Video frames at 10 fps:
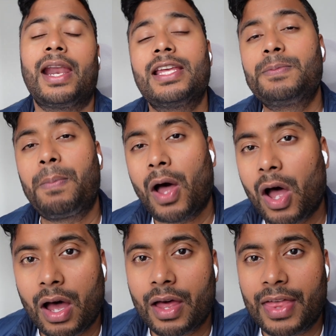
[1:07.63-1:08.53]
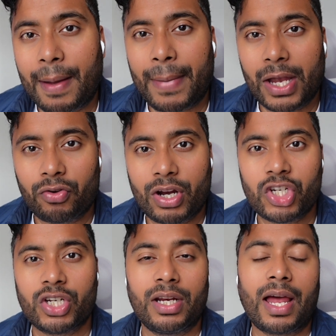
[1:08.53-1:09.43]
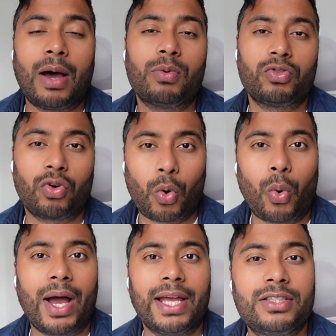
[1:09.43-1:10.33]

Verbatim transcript: And as part of that migration, I was required